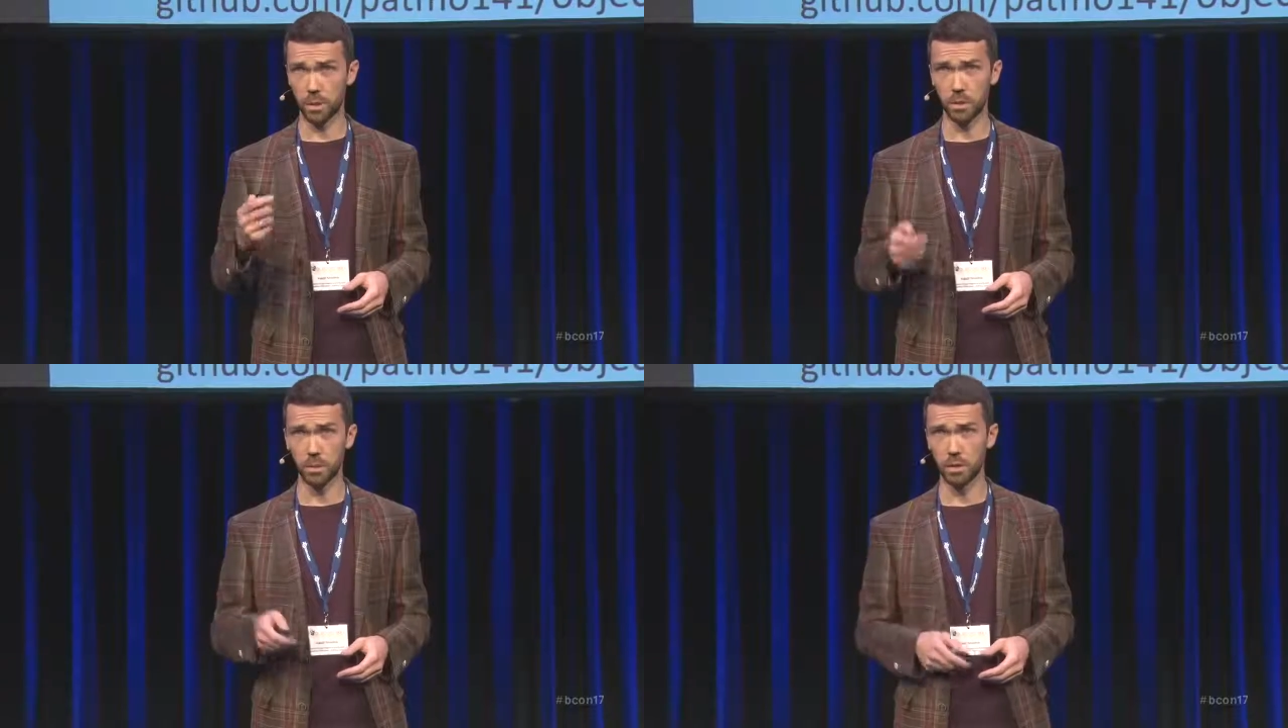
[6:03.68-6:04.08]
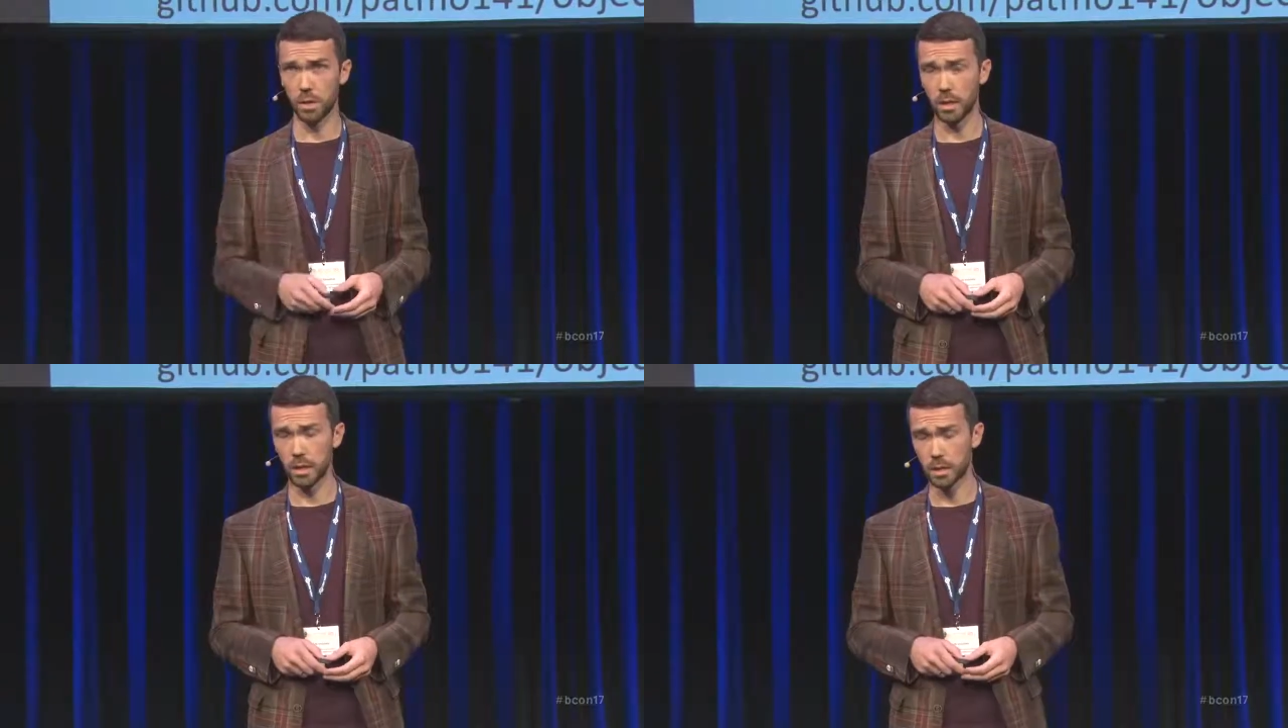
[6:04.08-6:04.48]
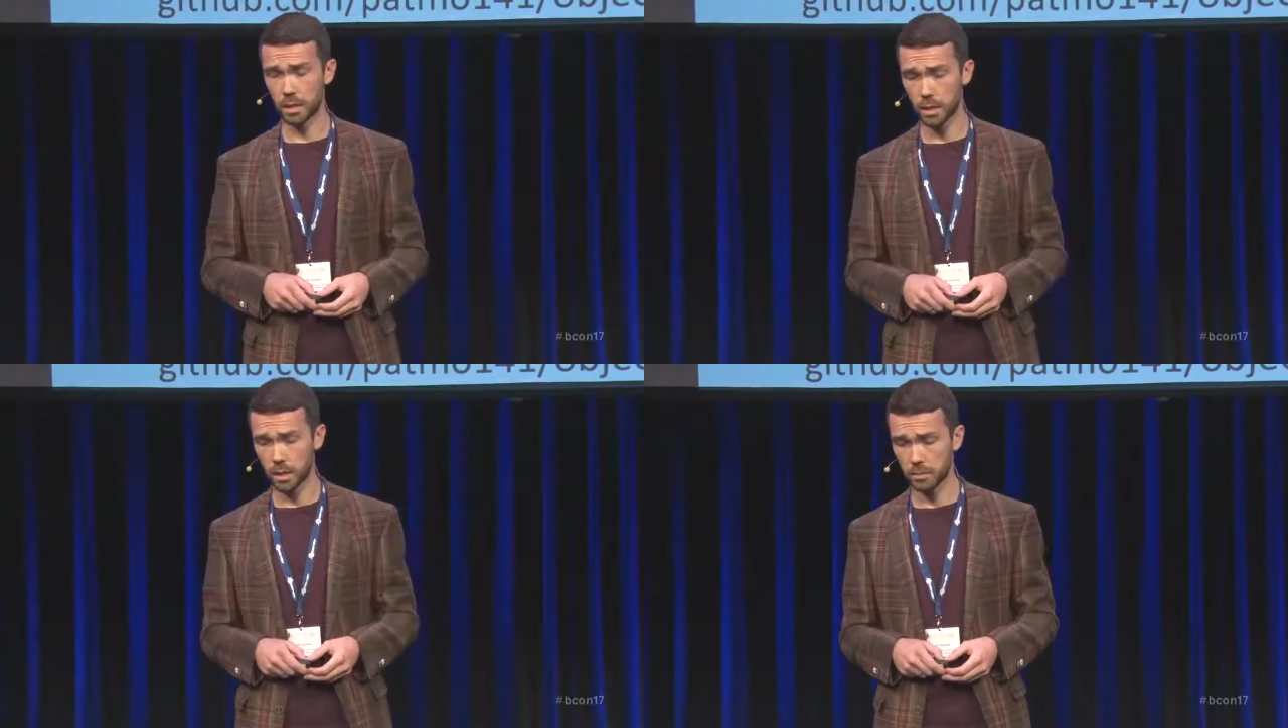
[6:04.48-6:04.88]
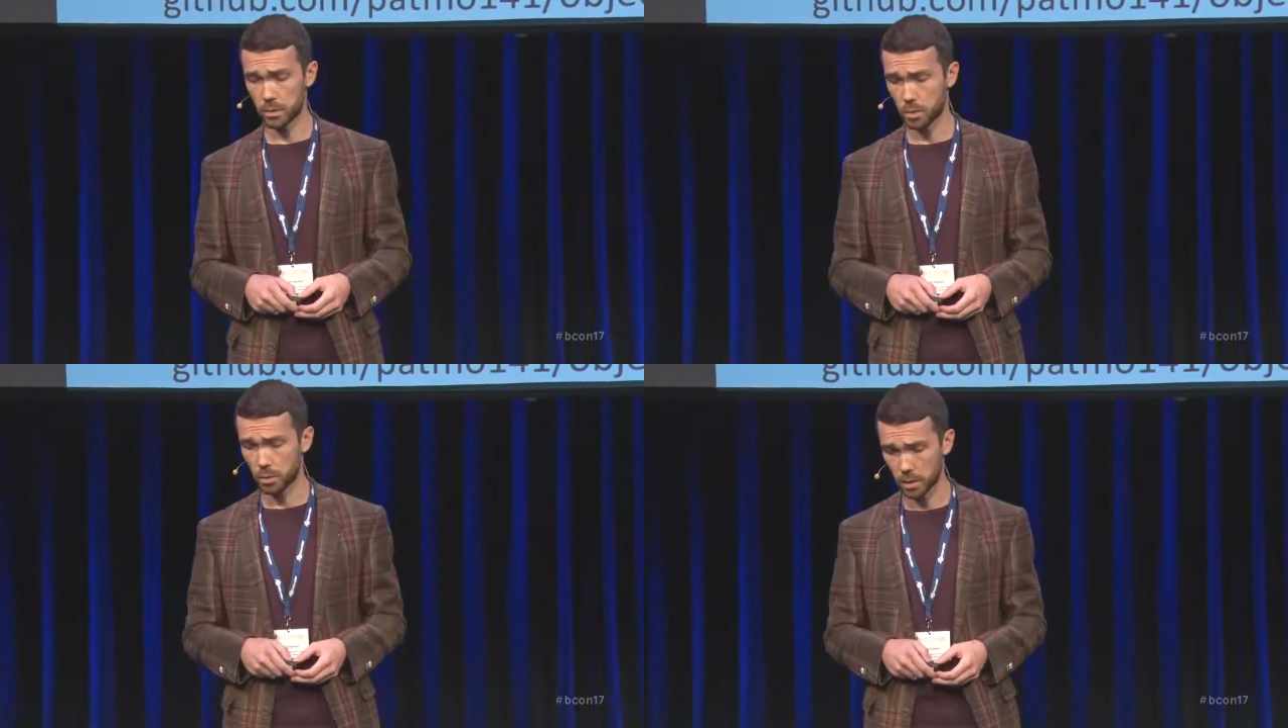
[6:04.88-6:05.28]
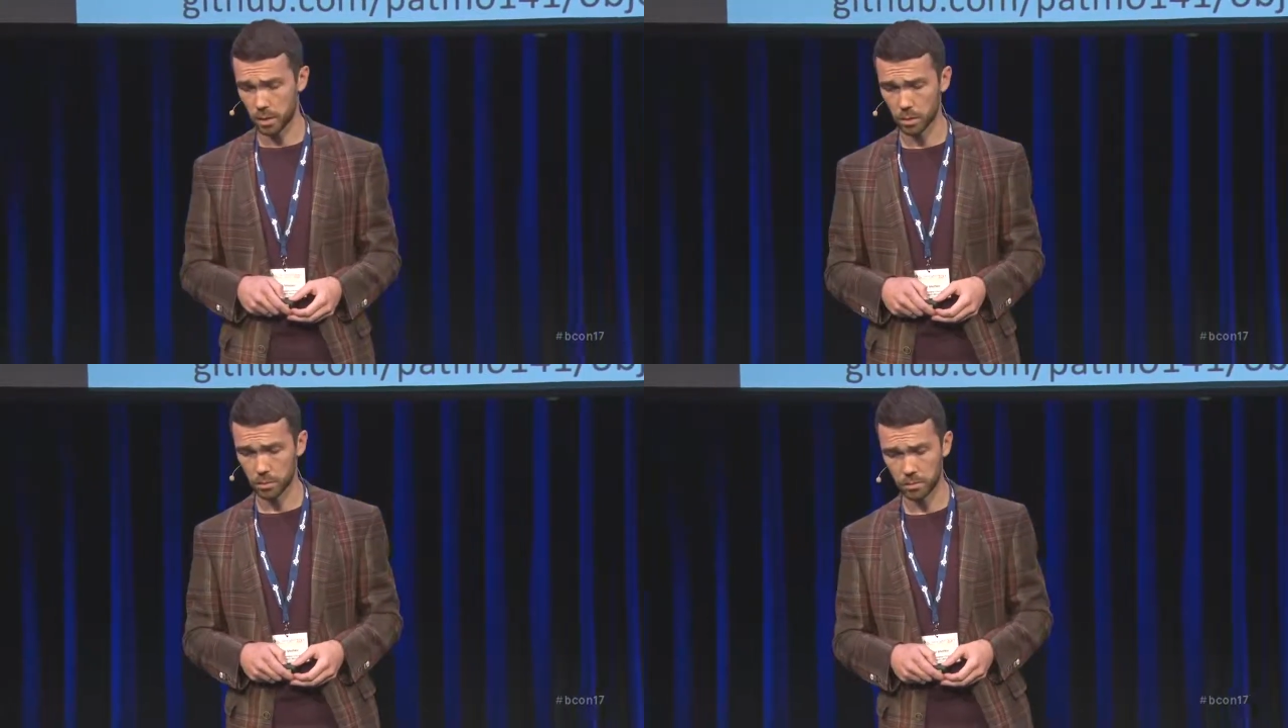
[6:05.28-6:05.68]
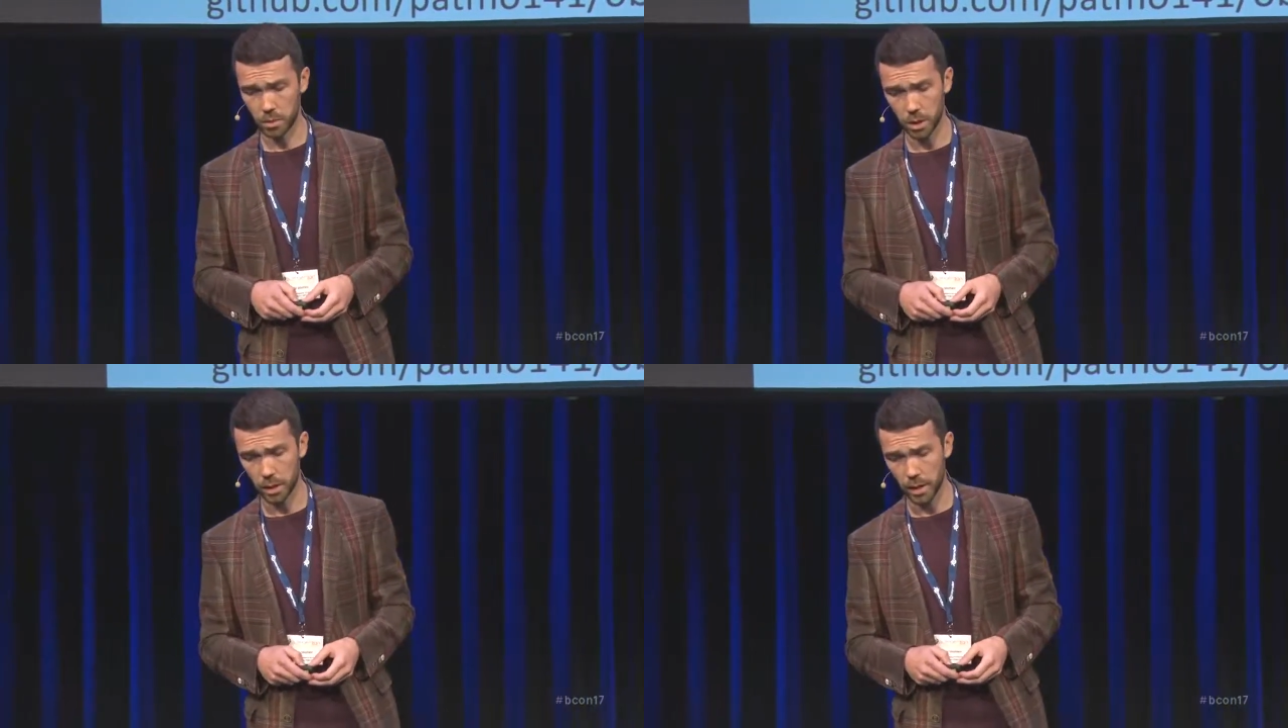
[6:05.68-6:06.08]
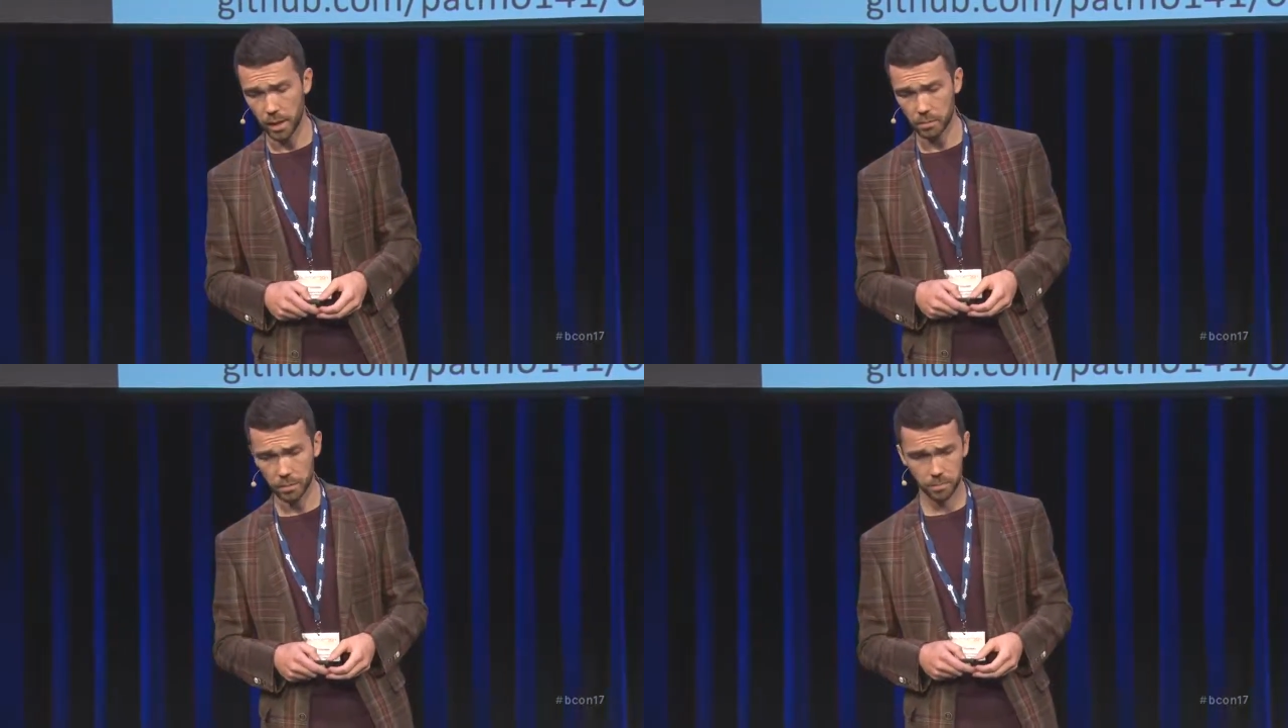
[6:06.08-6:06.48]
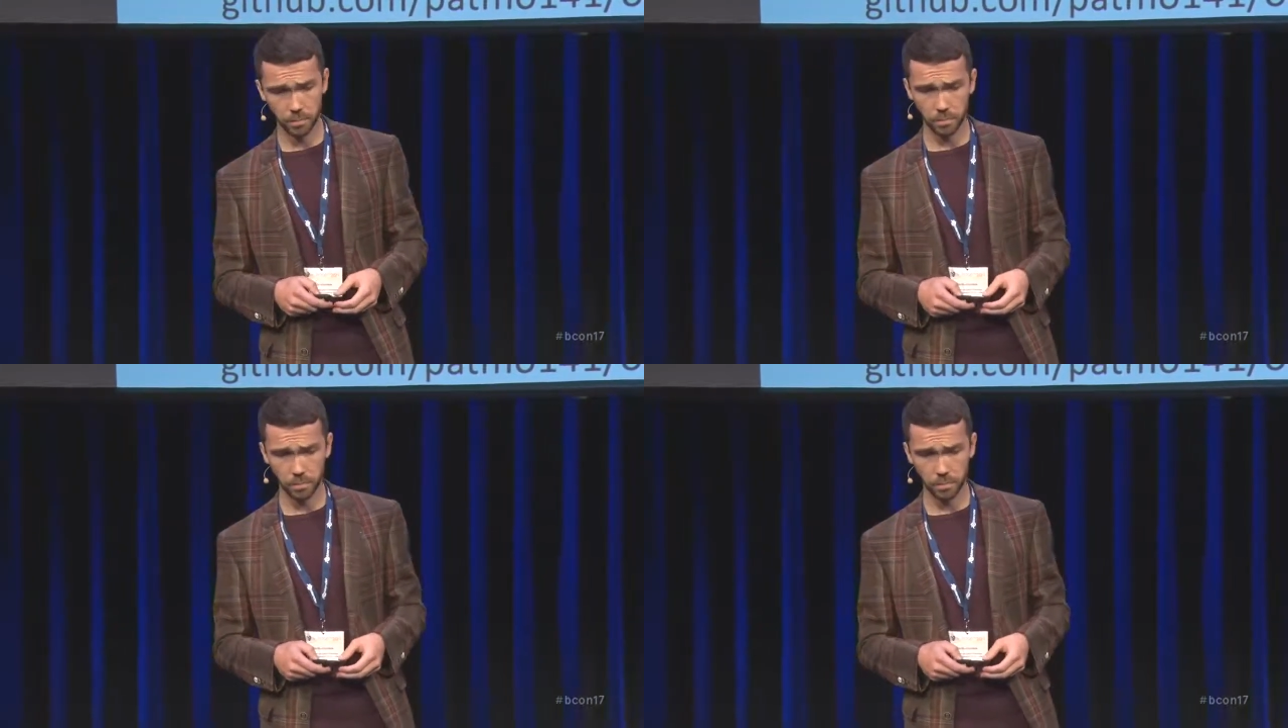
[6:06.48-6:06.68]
included the link on the GitHub, so you can go and check it out.